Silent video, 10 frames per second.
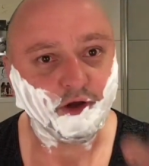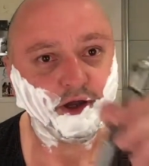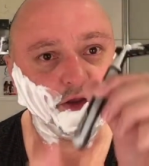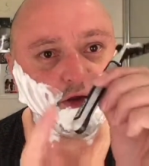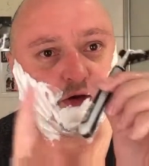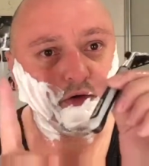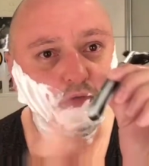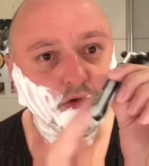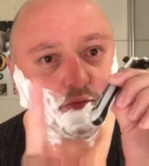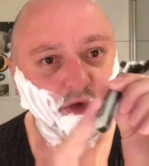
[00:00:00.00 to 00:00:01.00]
you had the
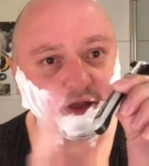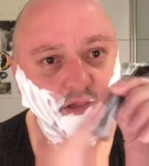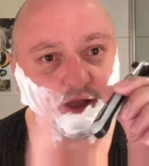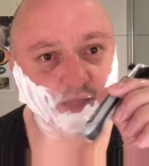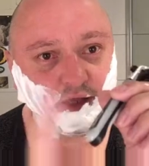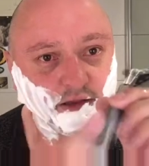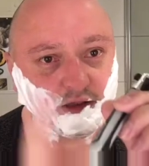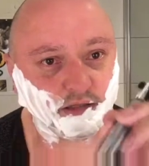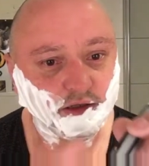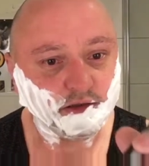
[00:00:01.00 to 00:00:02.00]
whole metal
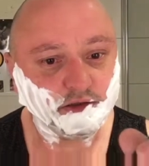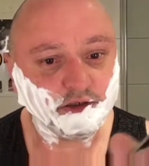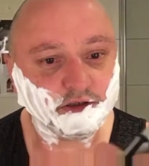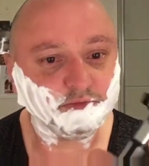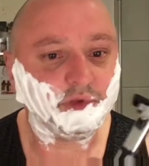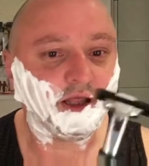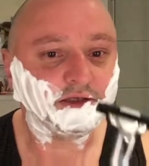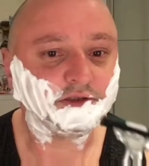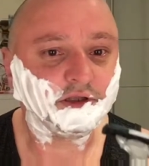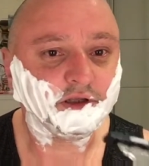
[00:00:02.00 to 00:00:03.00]
handle. Here is
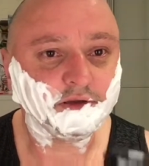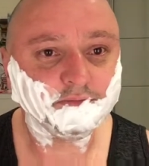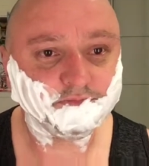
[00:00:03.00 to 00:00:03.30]
plastic.